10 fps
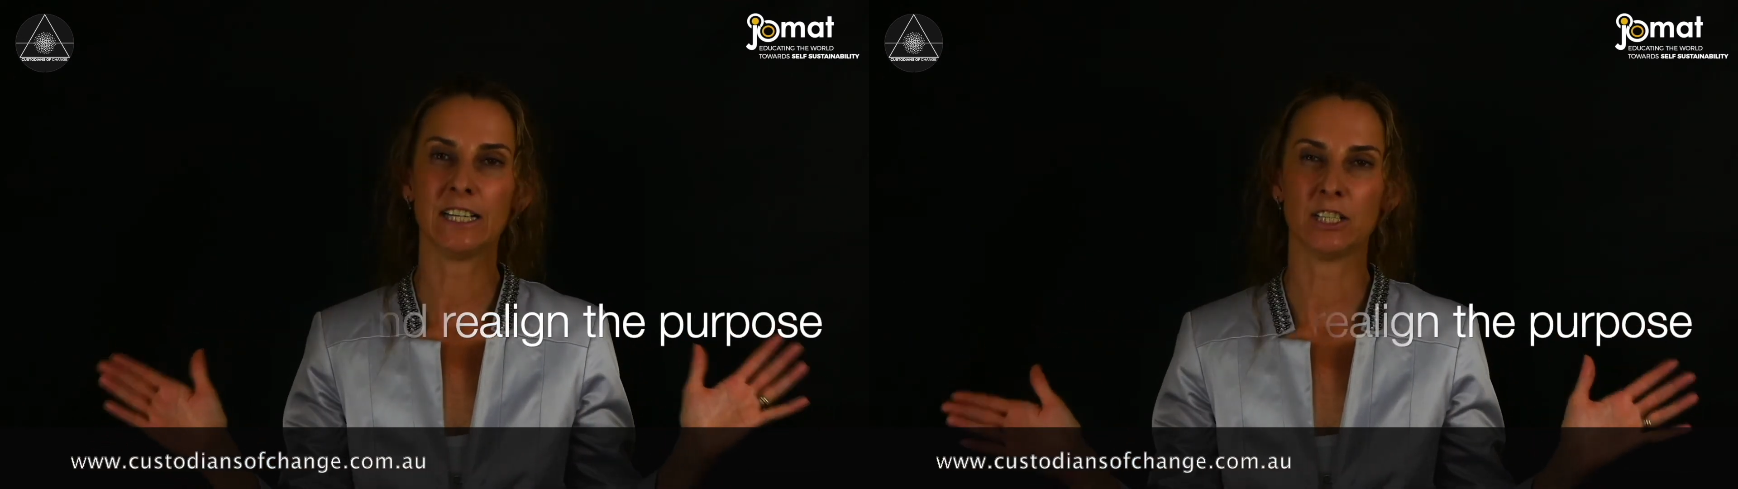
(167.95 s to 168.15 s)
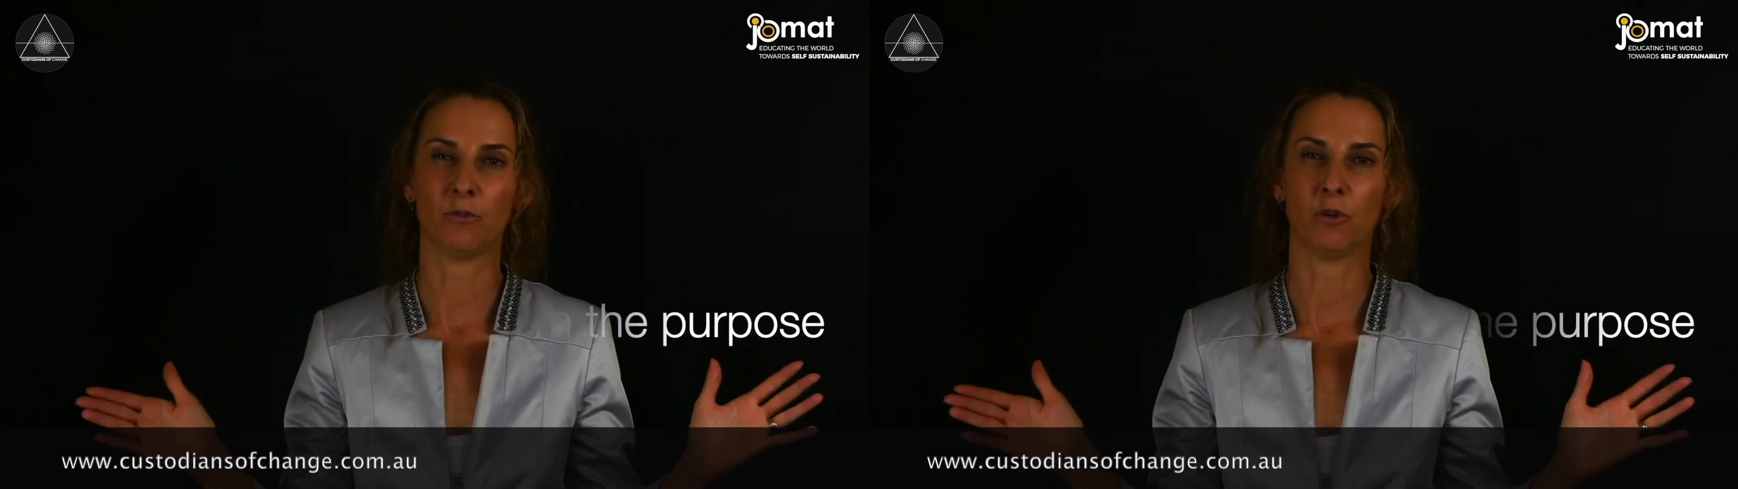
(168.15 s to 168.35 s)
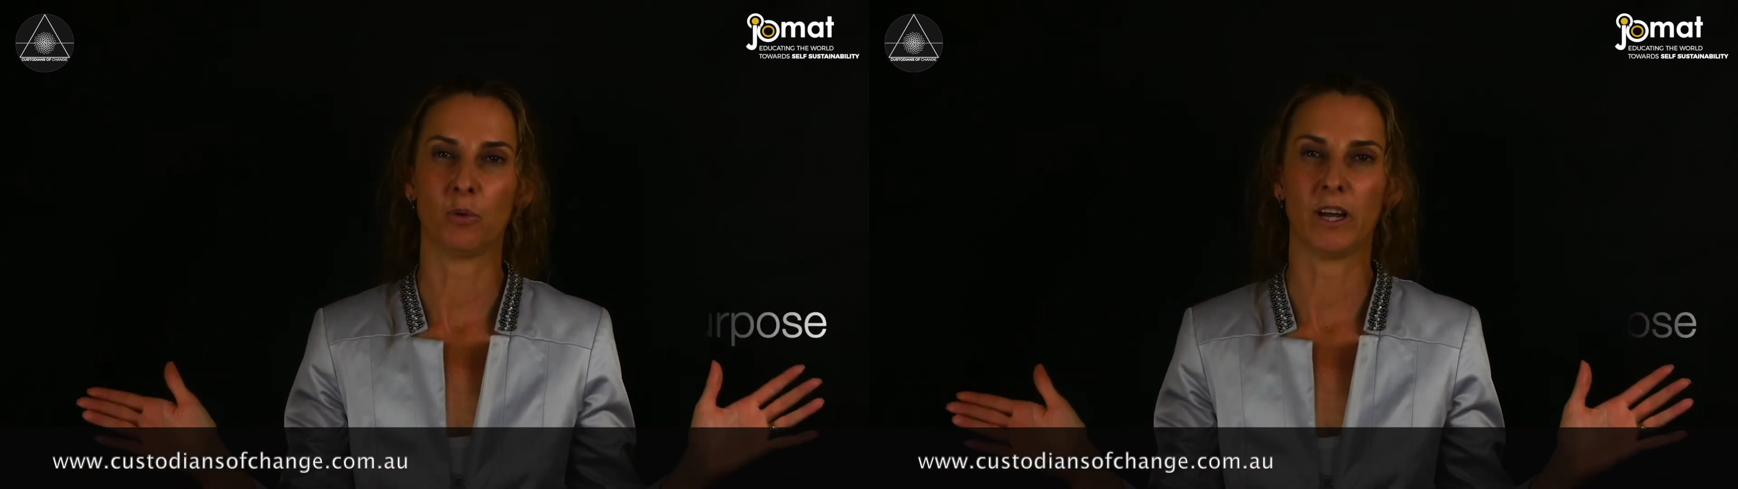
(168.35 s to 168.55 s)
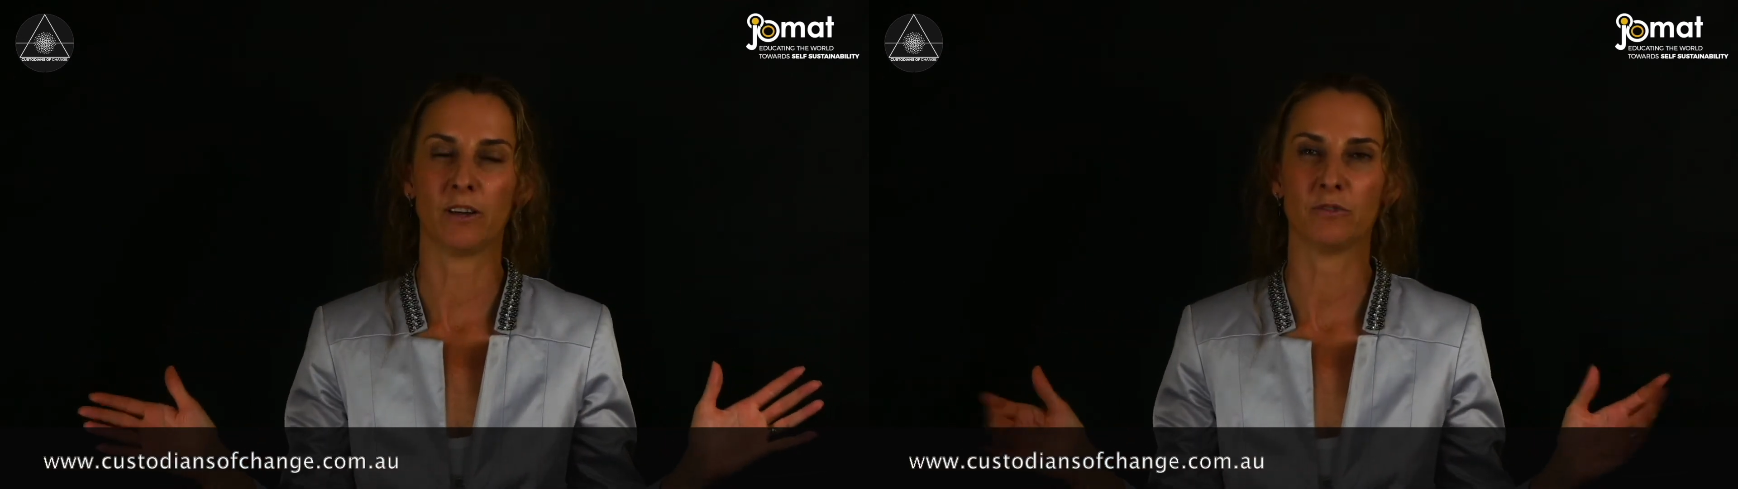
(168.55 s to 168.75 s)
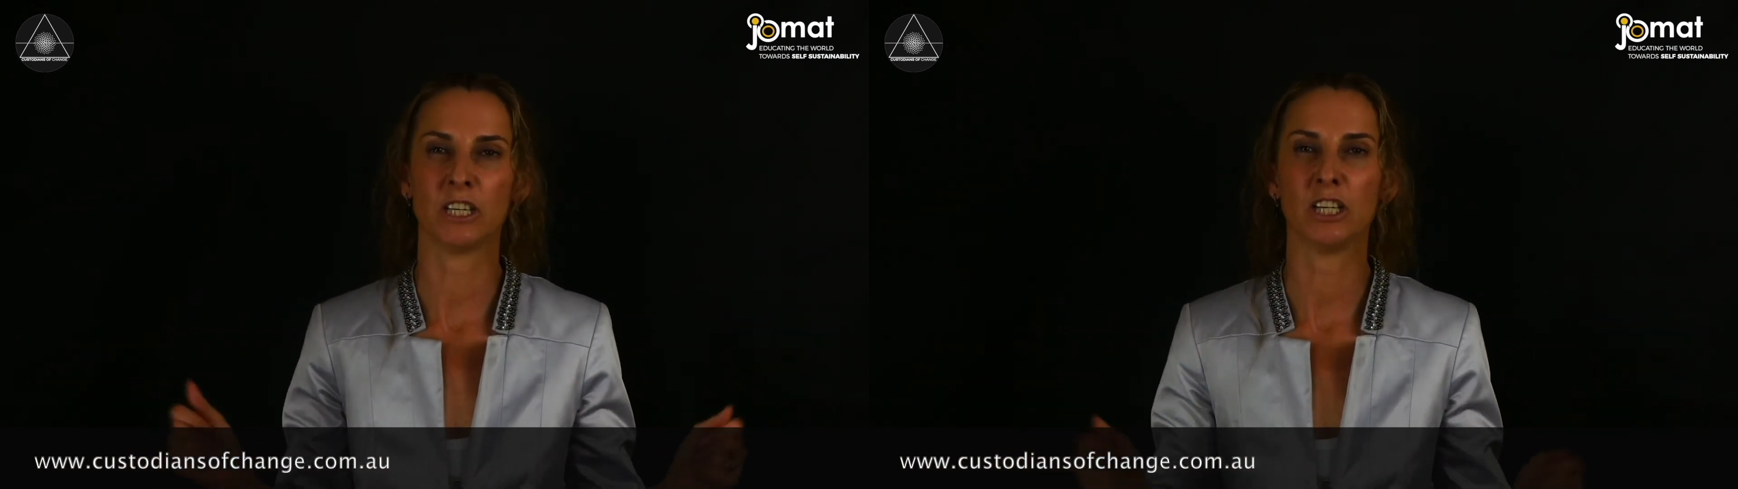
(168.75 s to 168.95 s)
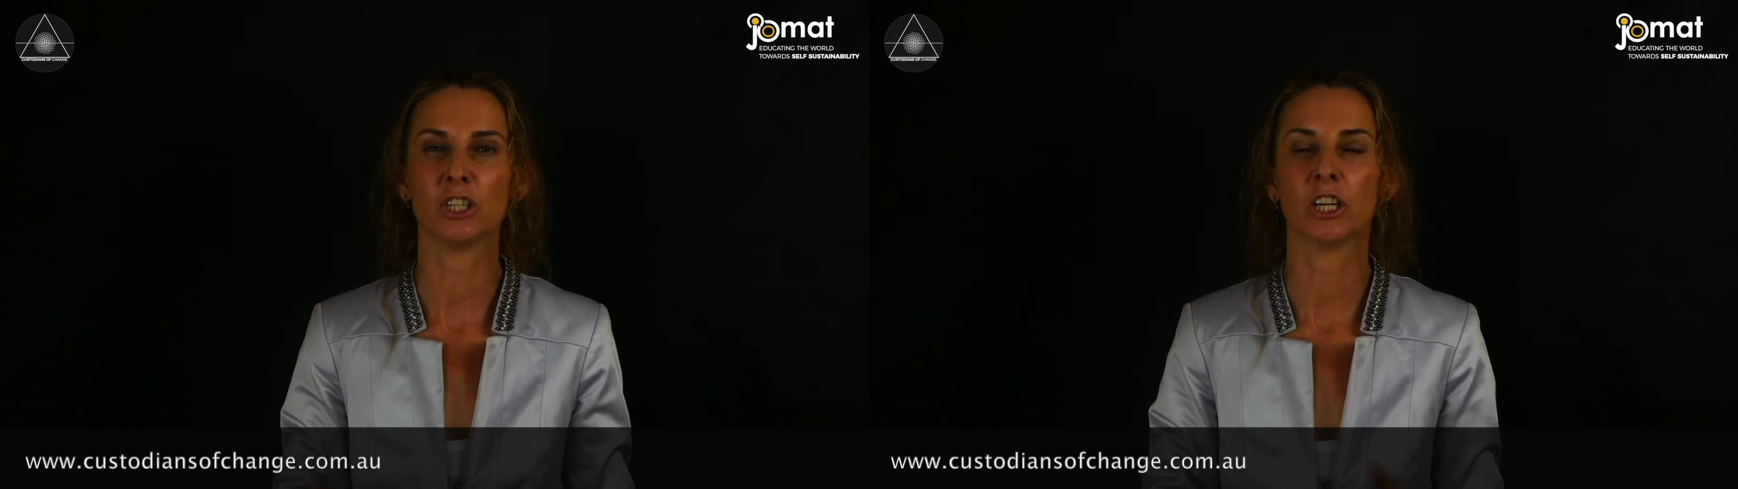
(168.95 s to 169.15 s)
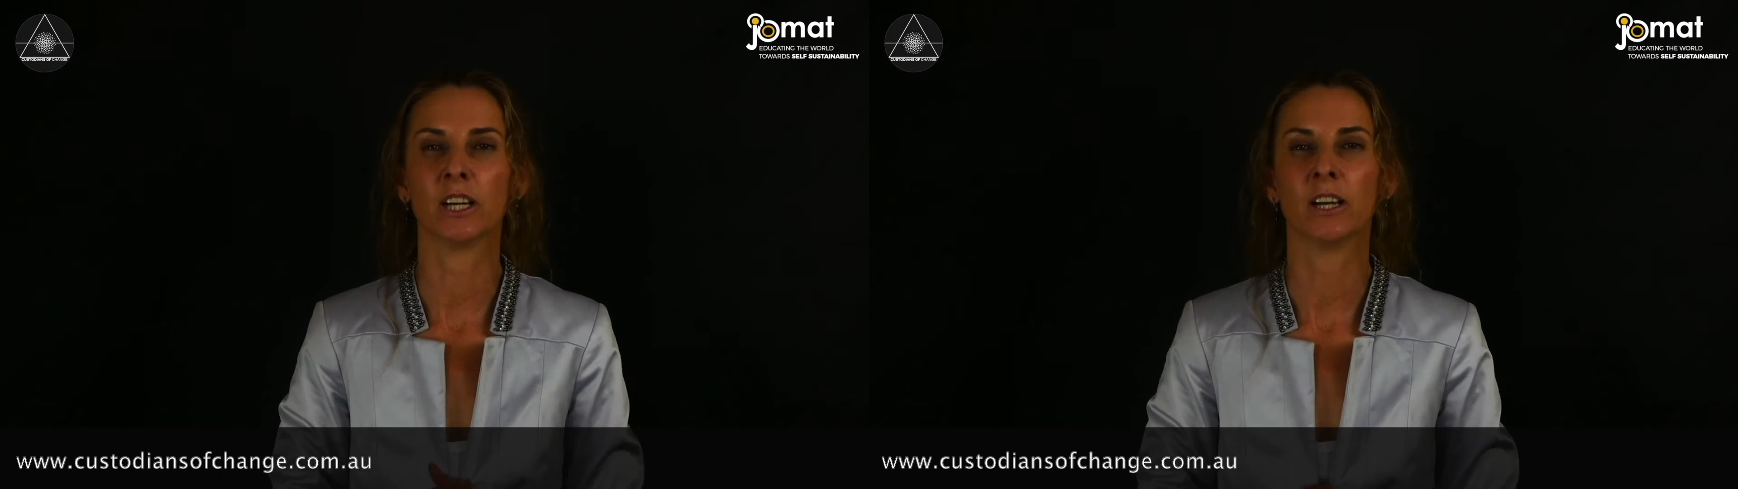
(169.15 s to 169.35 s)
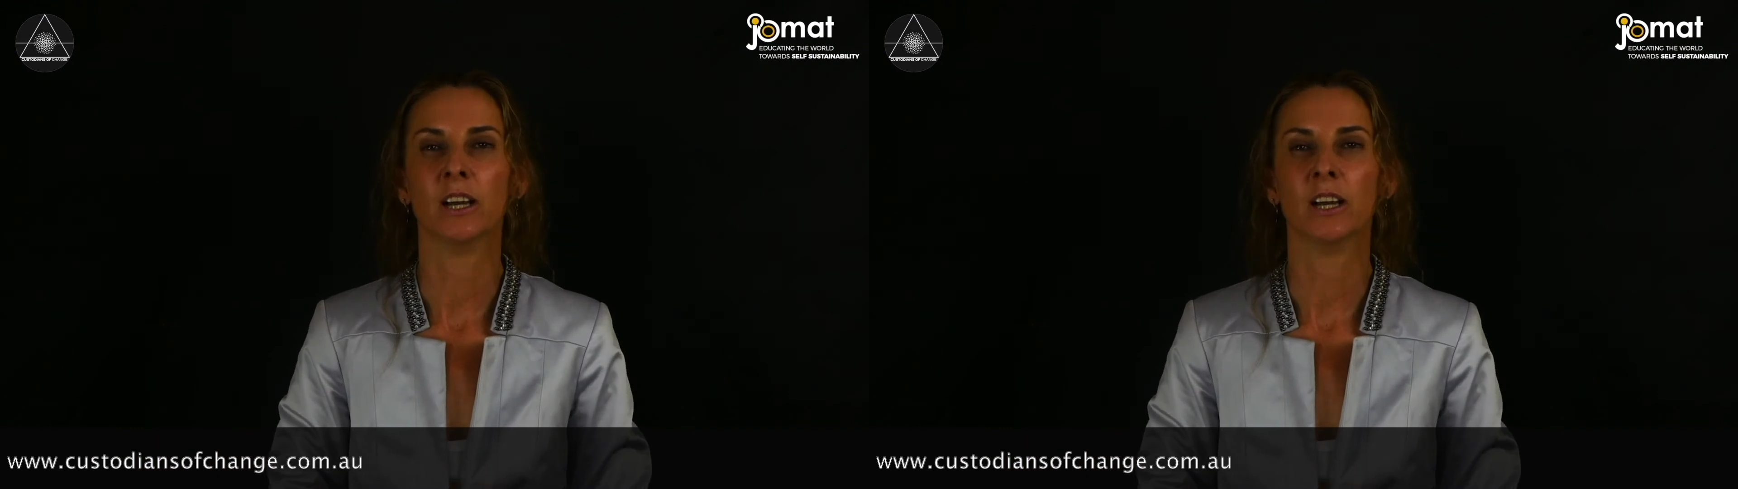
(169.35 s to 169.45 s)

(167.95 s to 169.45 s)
different way of teaching